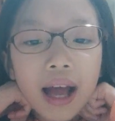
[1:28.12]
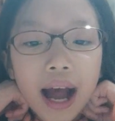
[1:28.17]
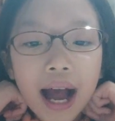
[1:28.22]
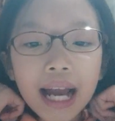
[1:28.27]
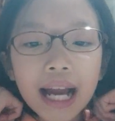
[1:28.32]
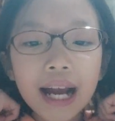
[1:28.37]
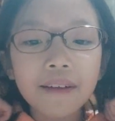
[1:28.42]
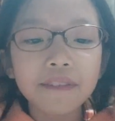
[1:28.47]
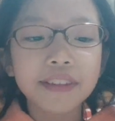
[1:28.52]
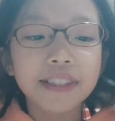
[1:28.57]
I
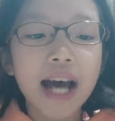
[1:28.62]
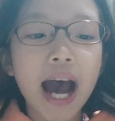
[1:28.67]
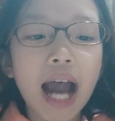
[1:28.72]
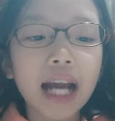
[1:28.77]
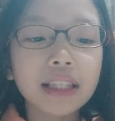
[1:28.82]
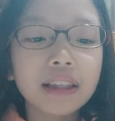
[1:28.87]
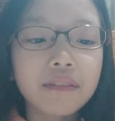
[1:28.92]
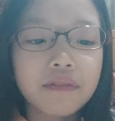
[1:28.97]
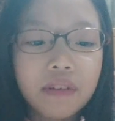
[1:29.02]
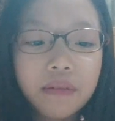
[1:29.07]
had
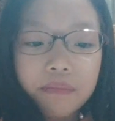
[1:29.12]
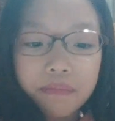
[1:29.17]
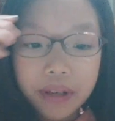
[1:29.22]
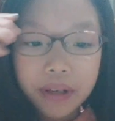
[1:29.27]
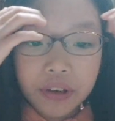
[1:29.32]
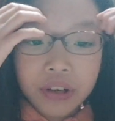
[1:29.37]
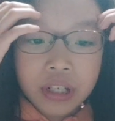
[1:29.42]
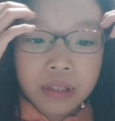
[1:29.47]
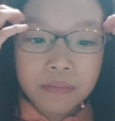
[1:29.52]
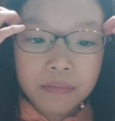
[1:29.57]
died of
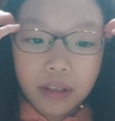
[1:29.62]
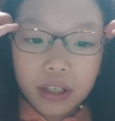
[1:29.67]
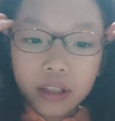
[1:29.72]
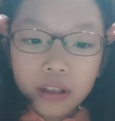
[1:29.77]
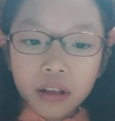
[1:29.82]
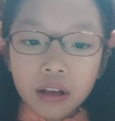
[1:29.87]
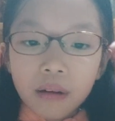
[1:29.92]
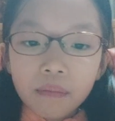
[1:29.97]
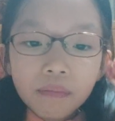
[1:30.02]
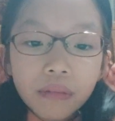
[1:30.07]

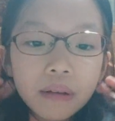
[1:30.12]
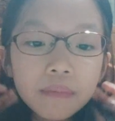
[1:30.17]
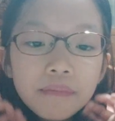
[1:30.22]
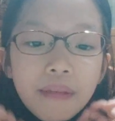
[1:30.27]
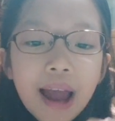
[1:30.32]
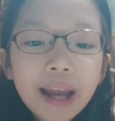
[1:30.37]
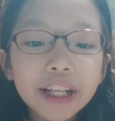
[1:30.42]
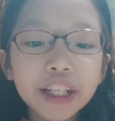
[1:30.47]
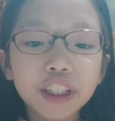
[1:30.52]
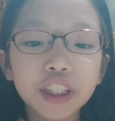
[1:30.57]
embarrassment, but
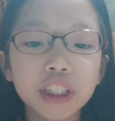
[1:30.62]
Mattie